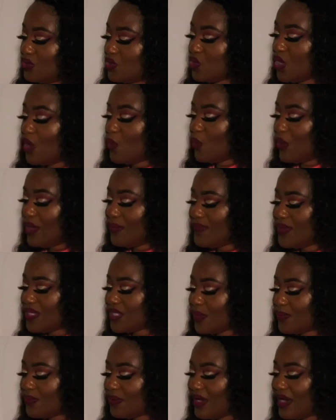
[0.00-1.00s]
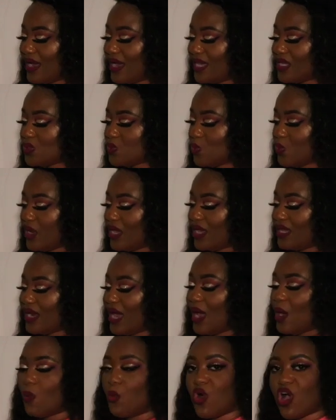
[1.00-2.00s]
So I wouldn't be surprised when
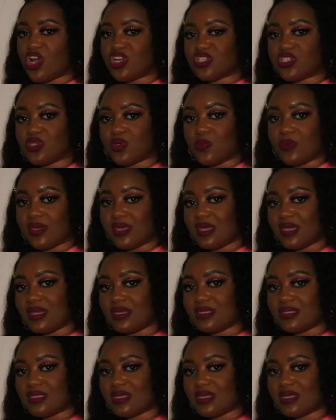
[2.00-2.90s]
I wash the wig,